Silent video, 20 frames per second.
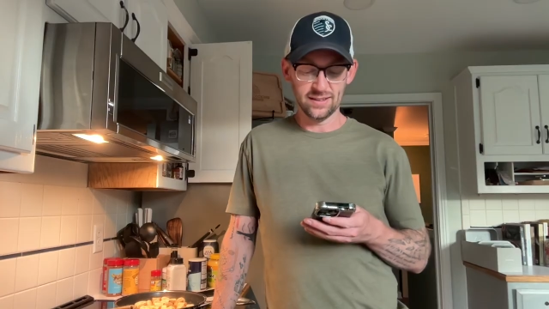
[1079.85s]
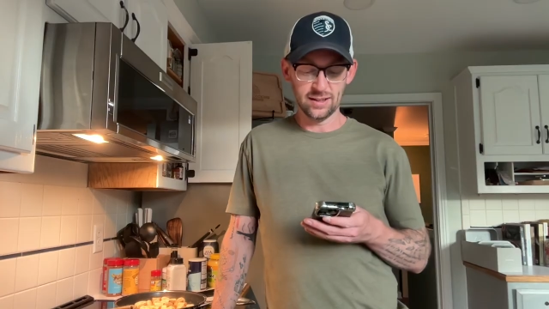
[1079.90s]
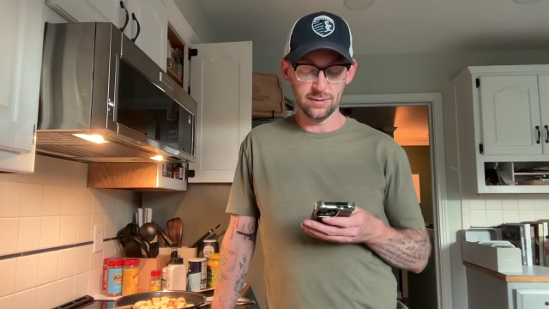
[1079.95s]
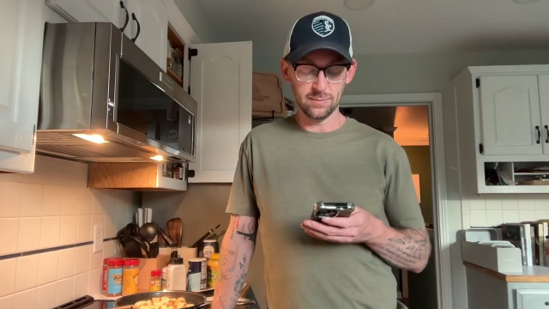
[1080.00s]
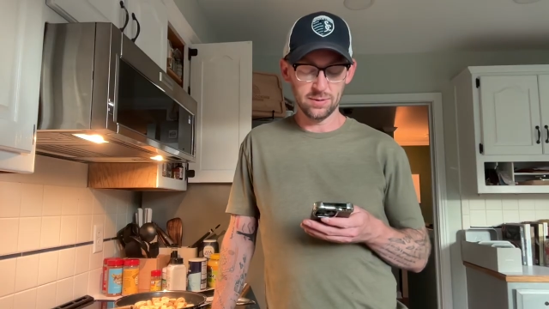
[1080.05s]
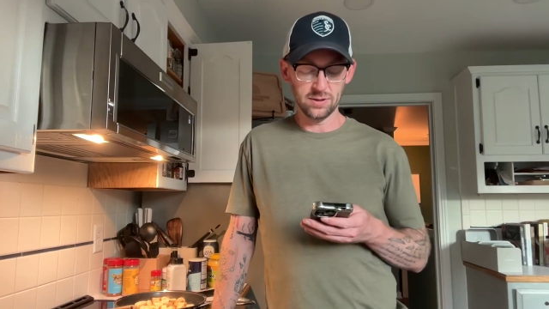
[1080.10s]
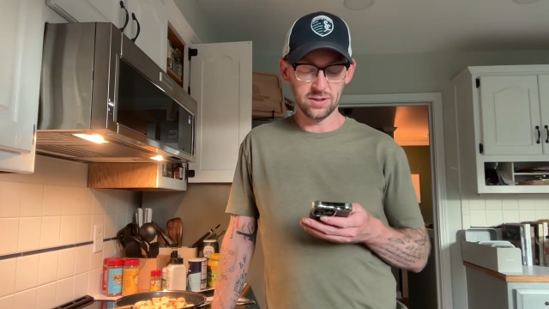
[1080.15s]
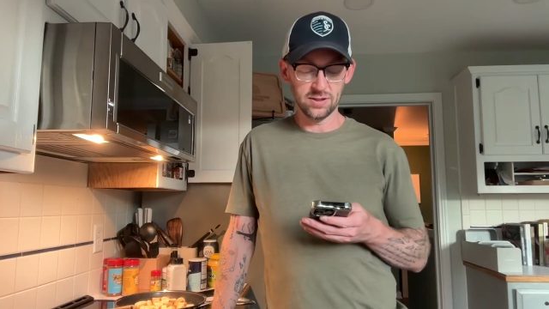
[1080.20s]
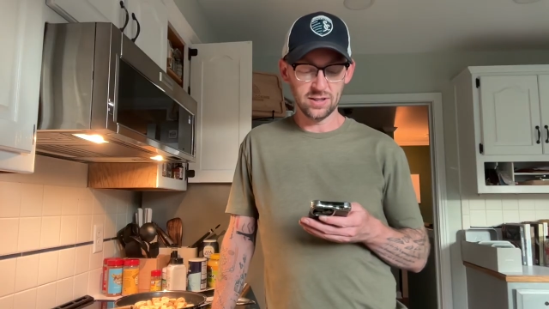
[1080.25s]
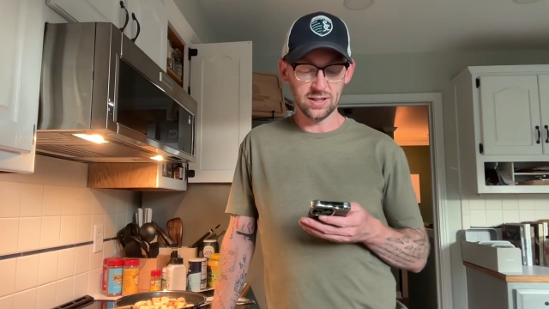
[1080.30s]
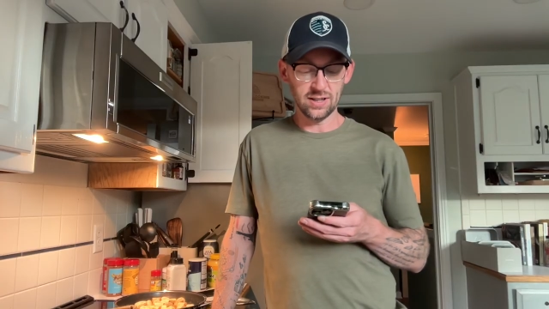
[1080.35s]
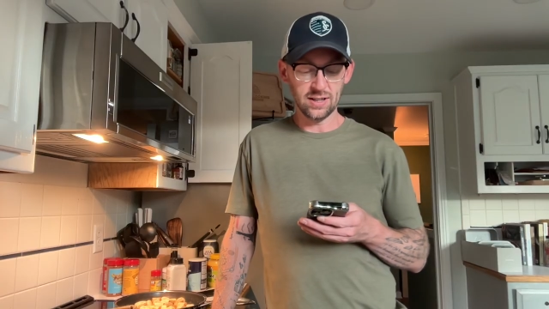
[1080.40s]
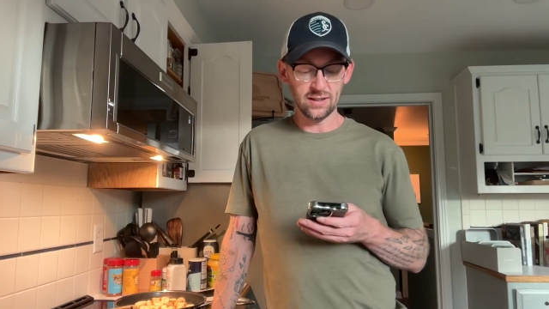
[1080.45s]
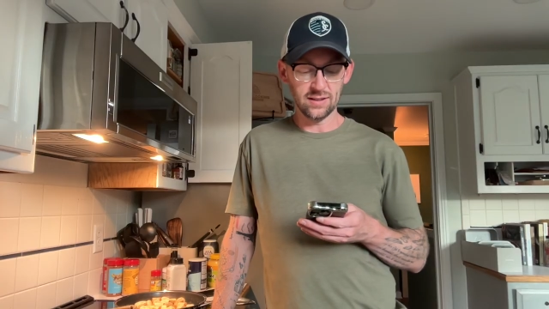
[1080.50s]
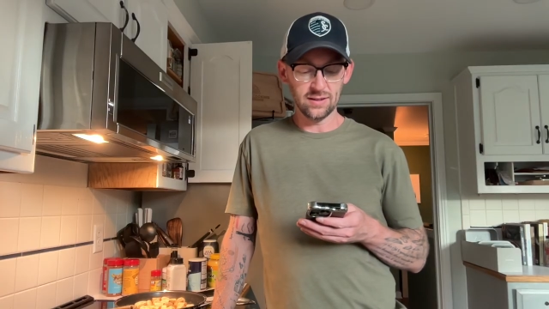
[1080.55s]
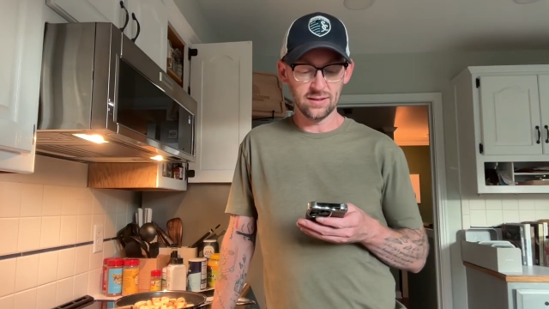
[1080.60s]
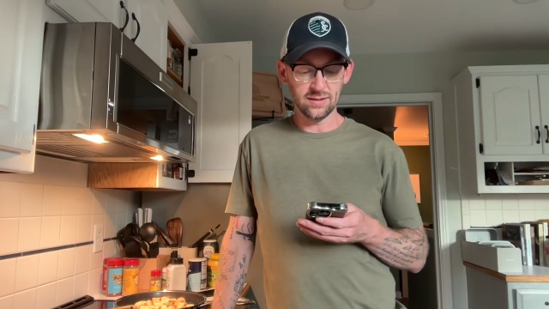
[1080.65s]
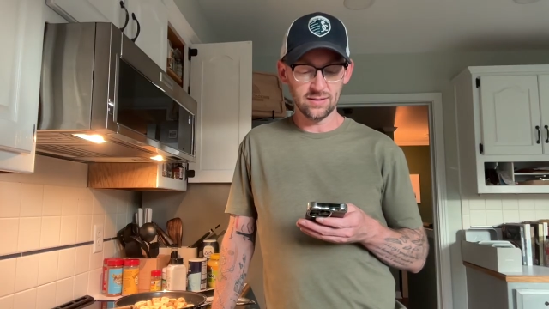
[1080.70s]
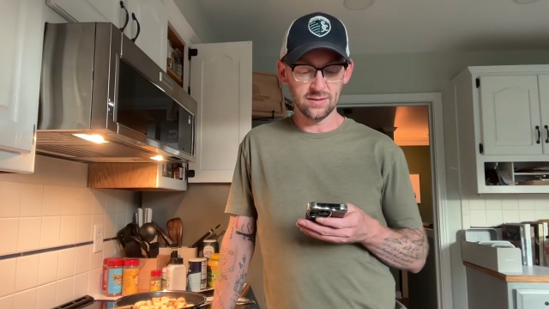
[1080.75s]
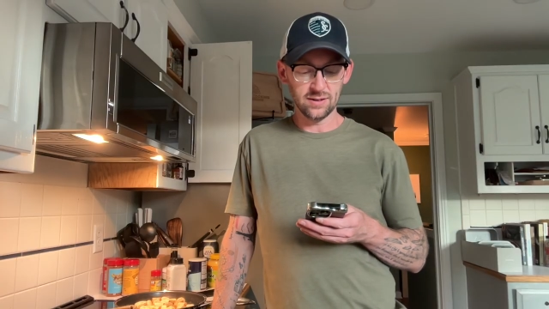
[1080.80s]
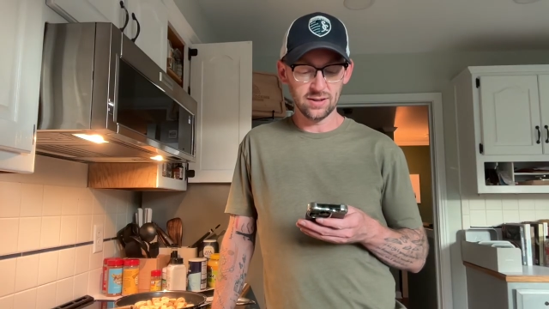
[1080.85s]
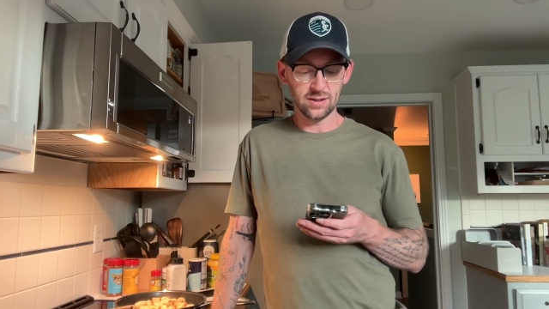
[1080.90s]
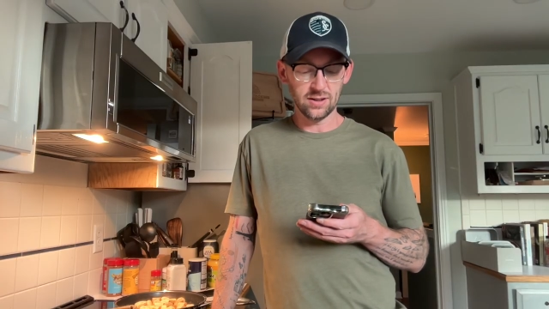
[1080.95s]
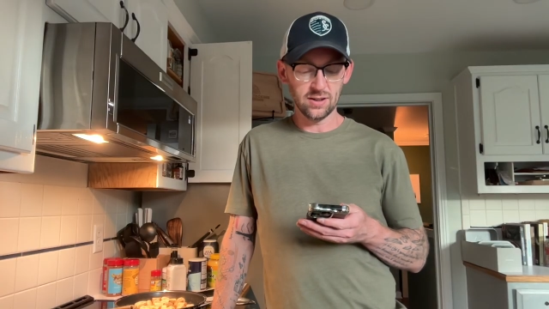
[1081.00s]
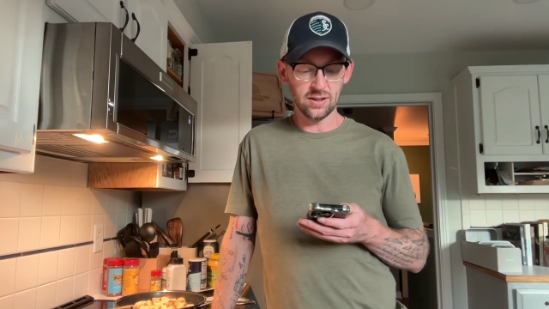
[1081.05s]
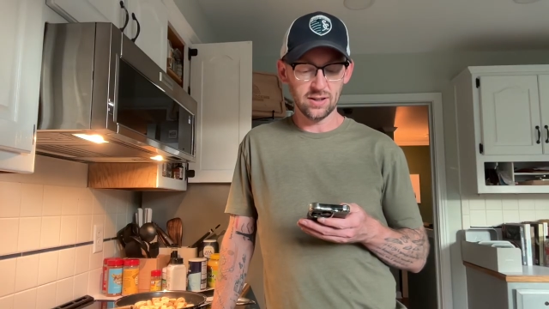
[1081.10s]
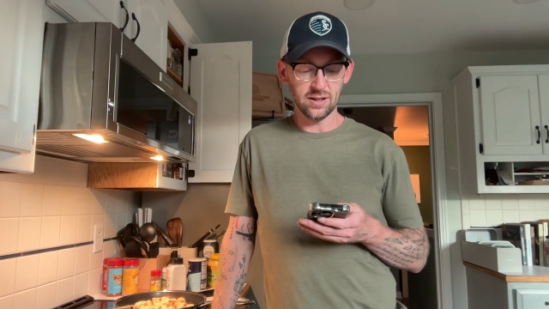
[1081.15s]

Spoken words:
appreciate their